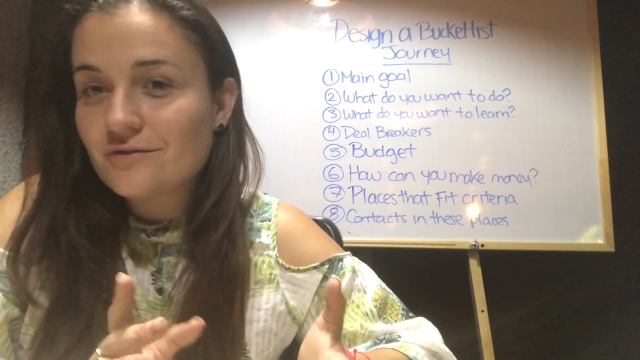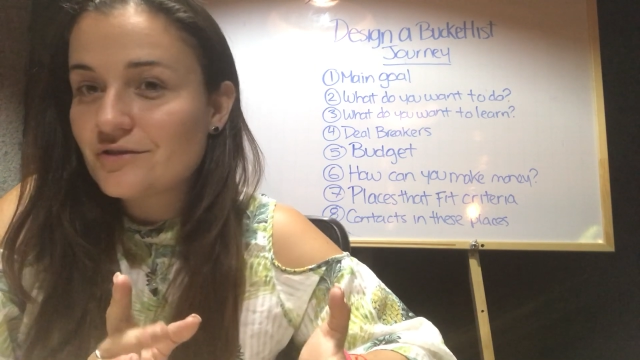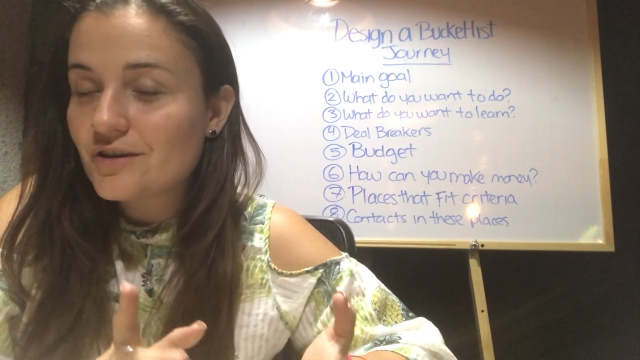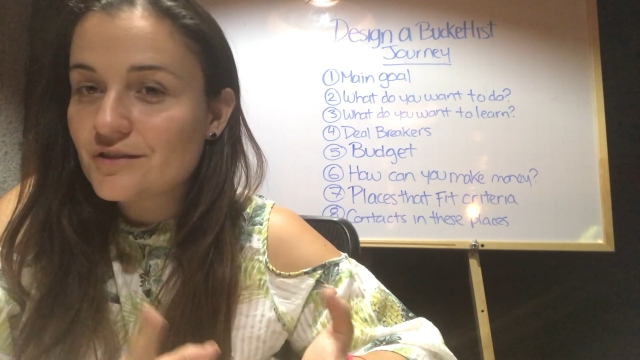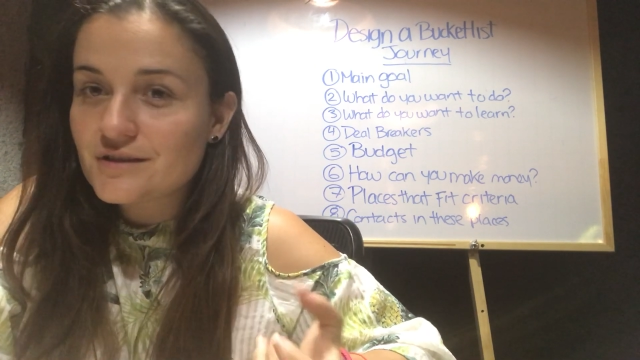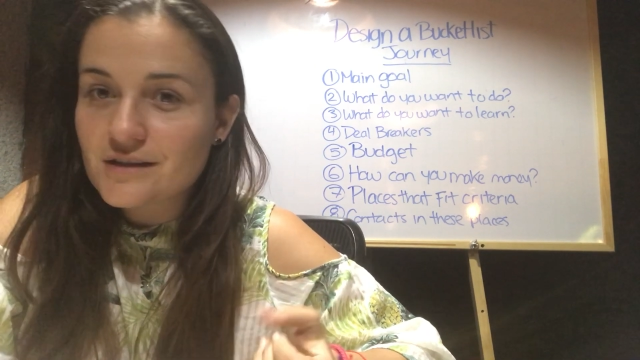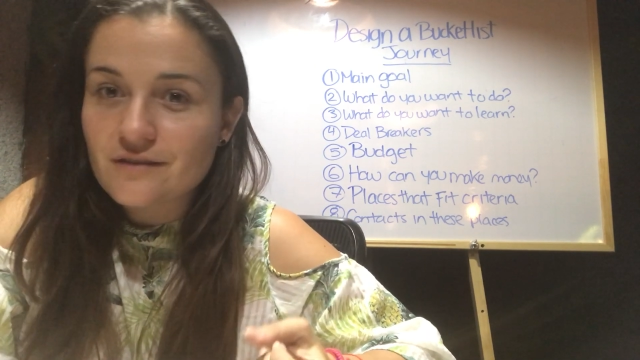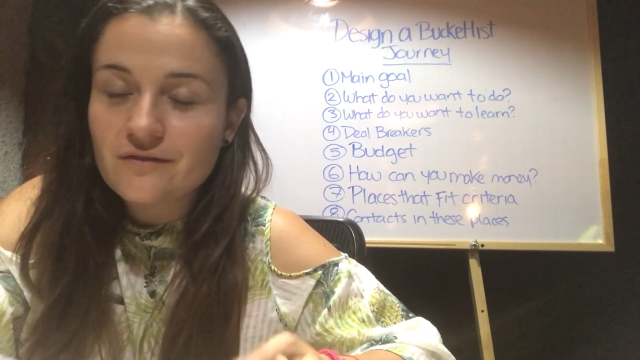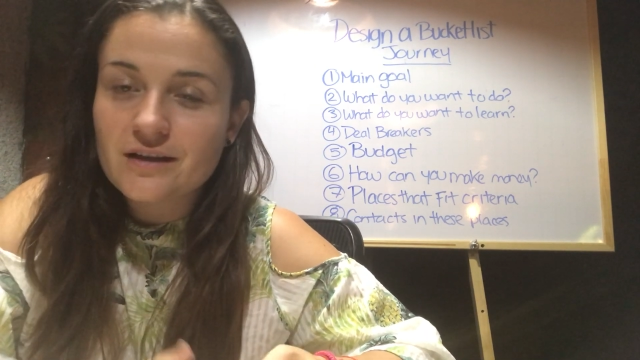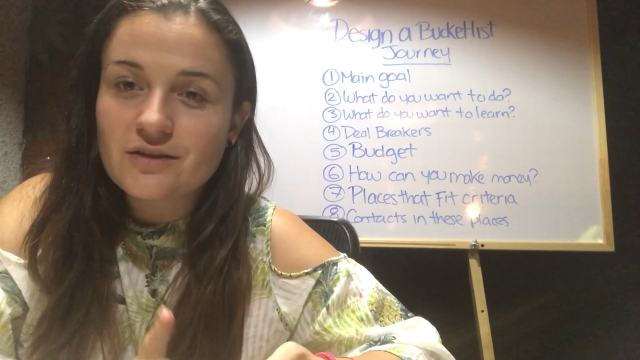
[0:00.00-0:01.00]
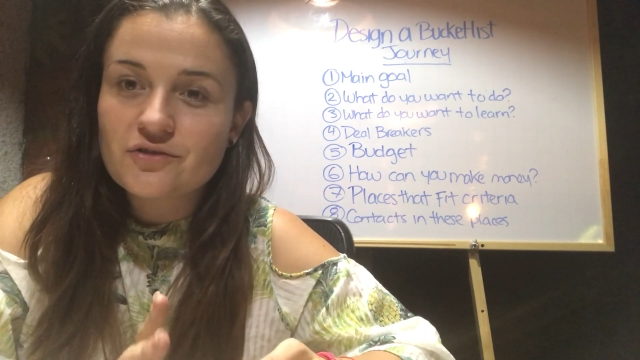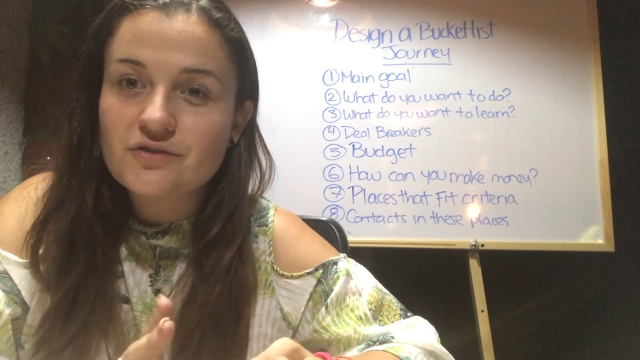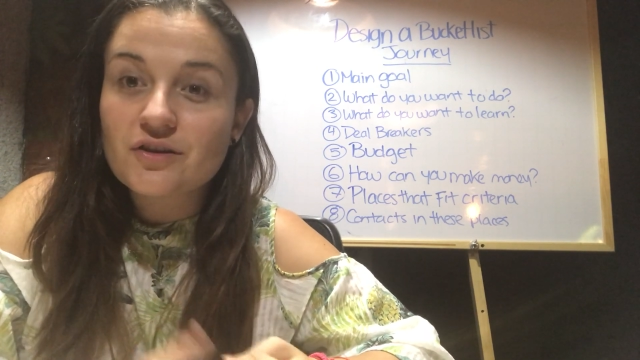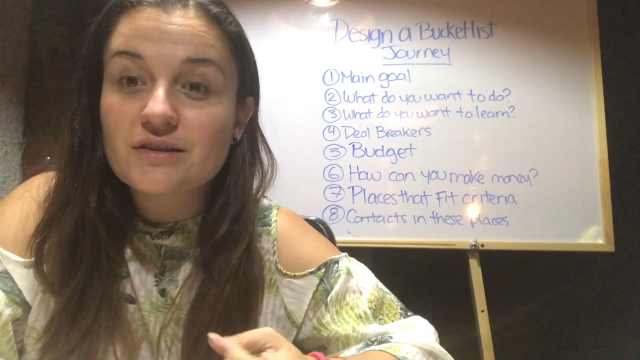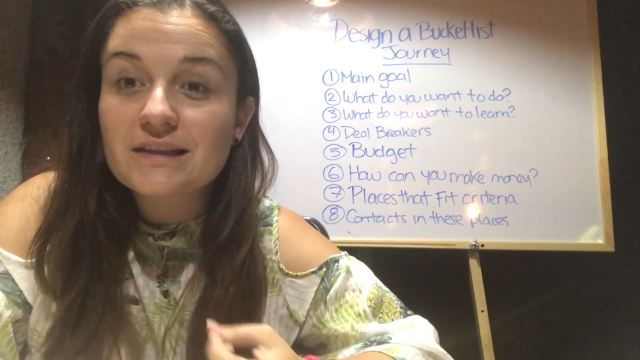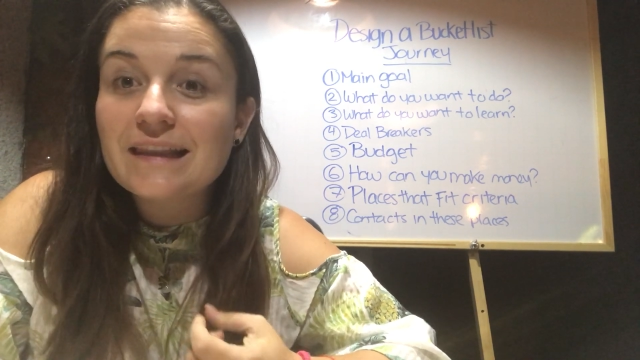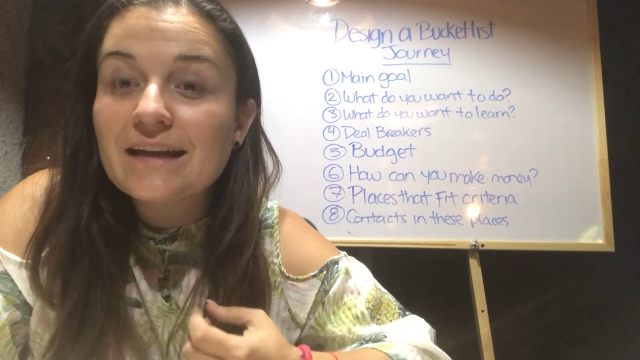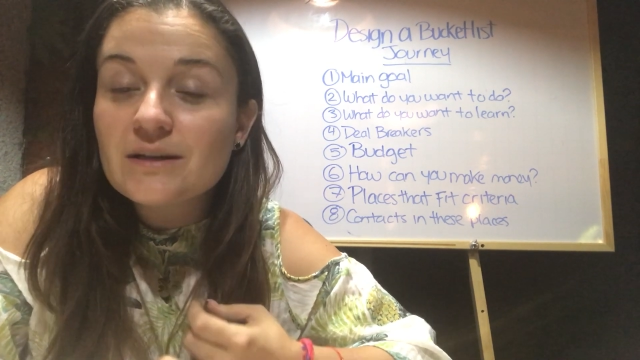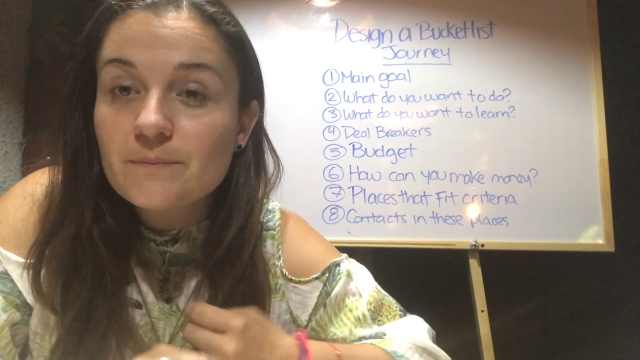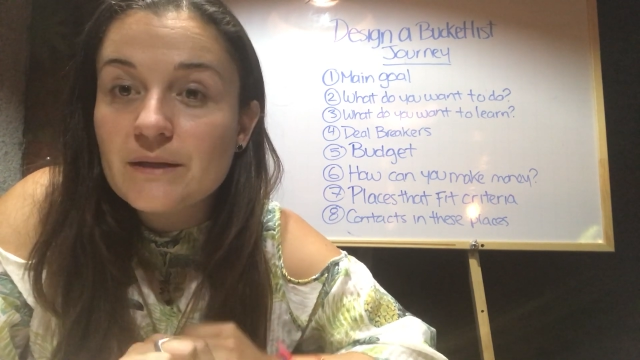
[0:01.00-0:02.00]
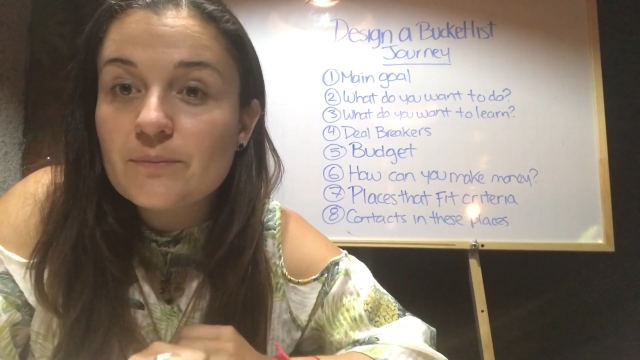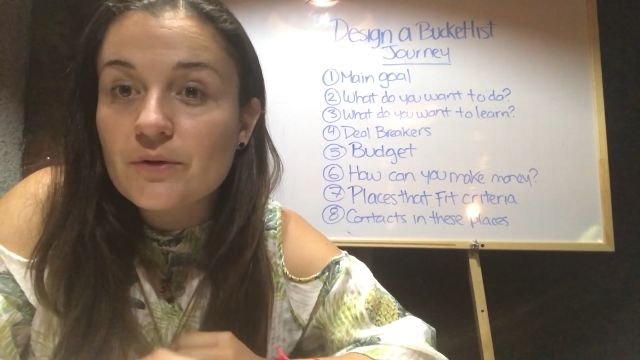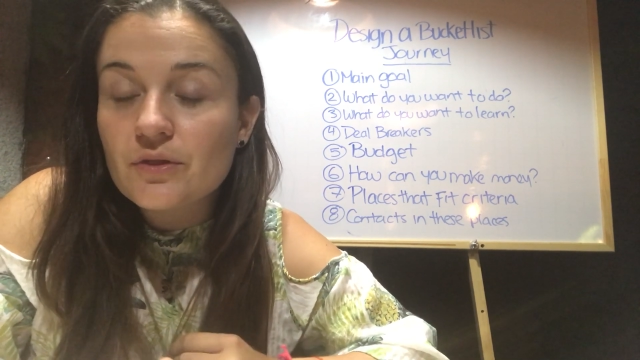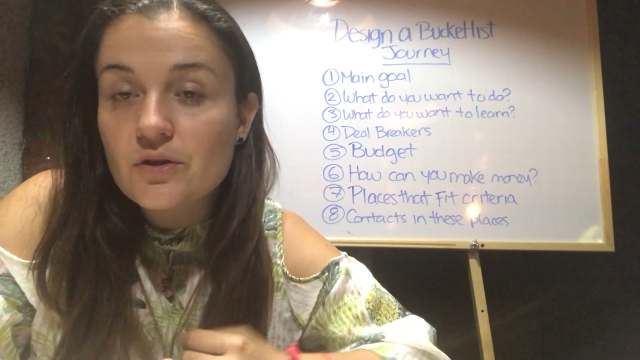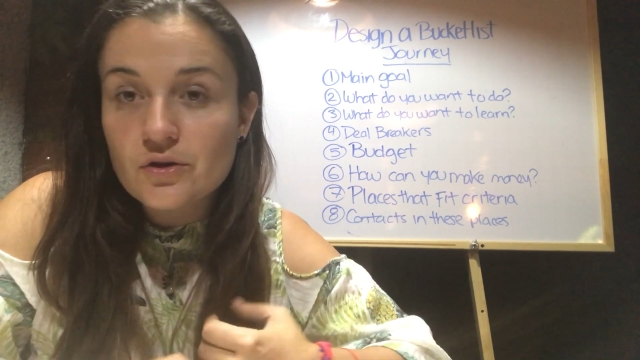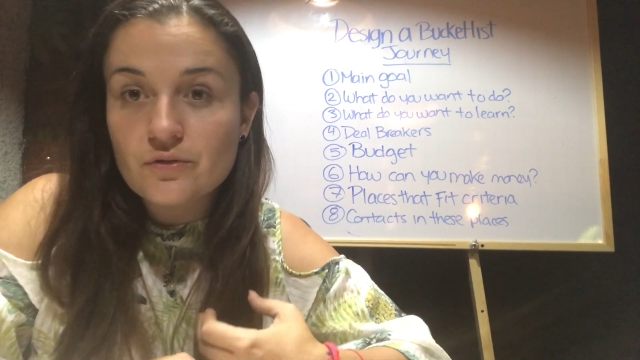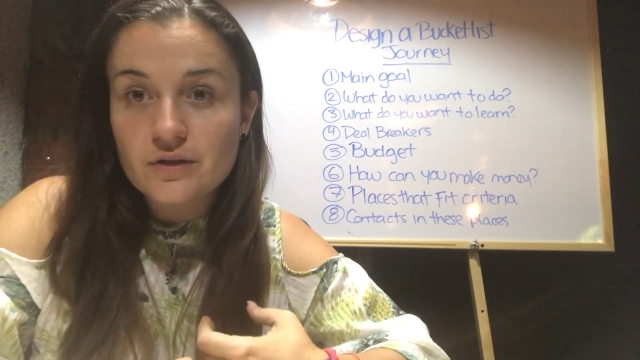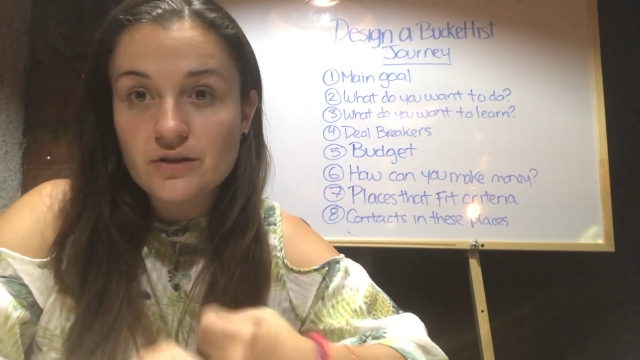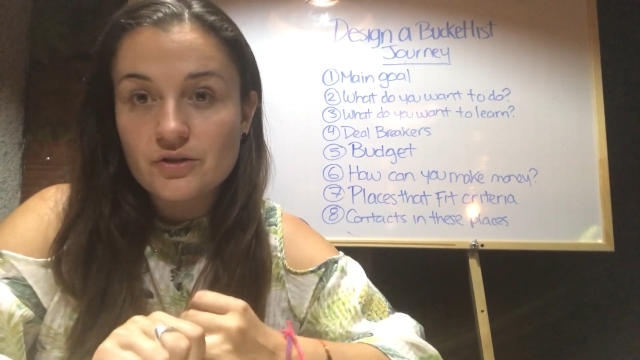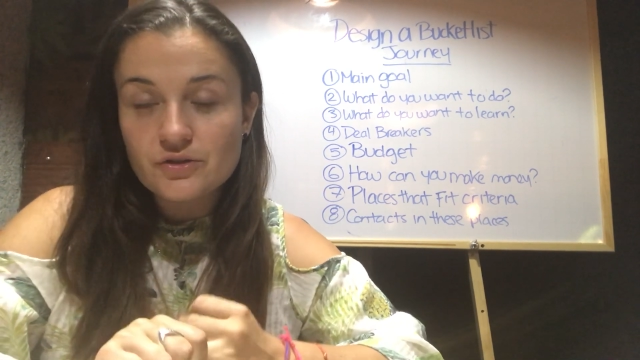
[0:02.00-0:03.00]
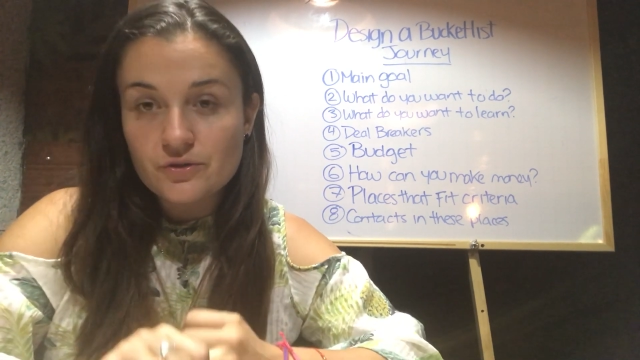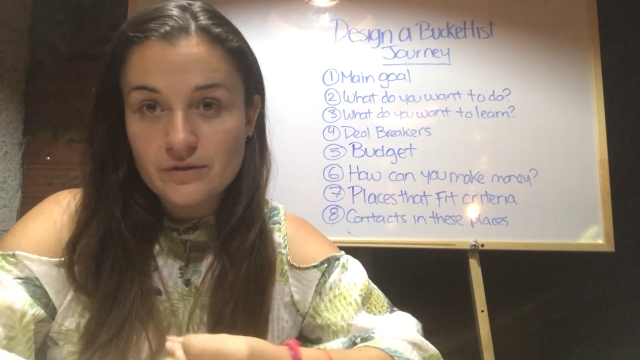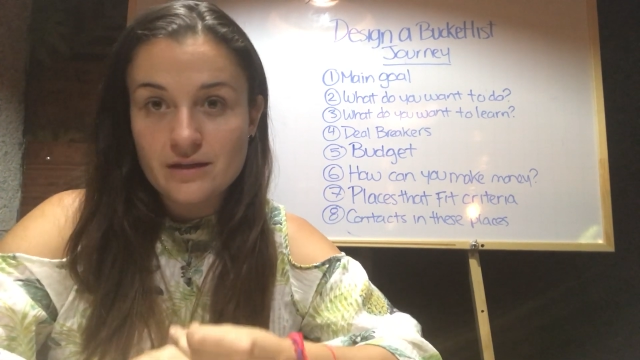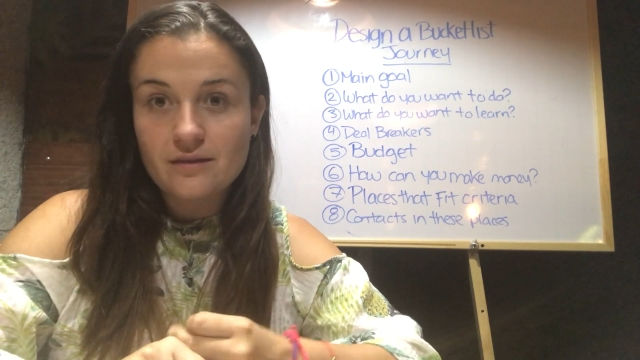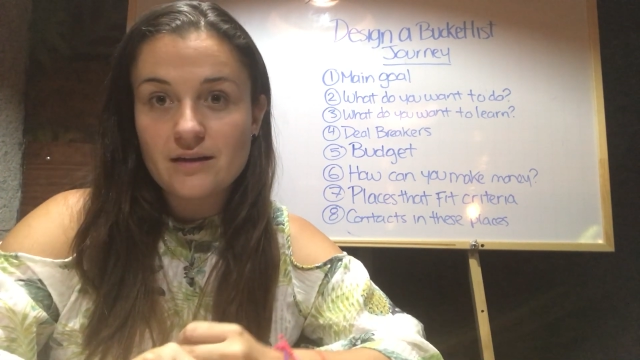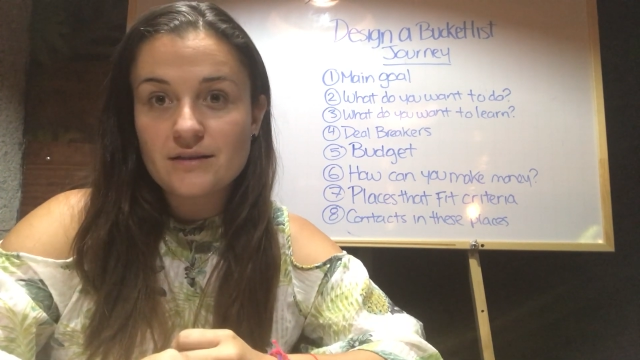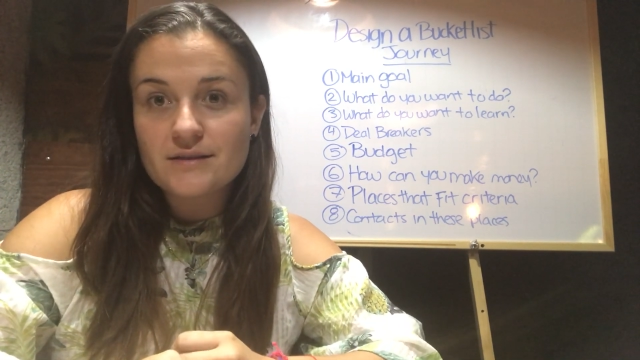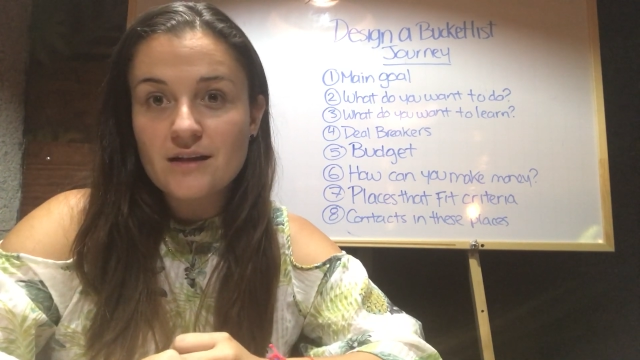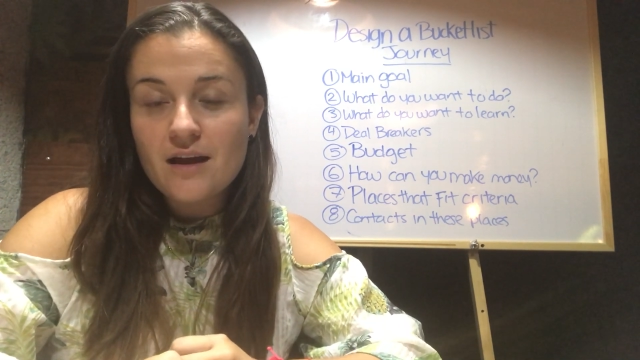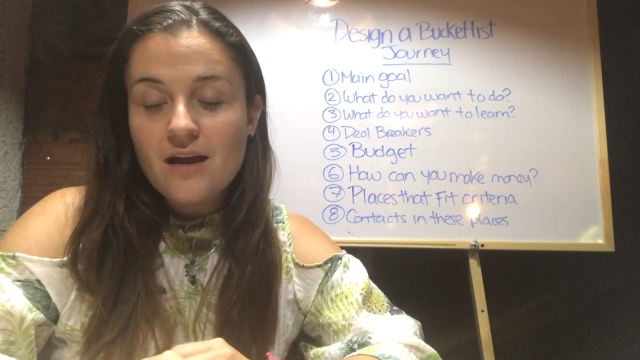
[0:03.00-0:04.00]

you start saving, you start letting people know that you're doing this.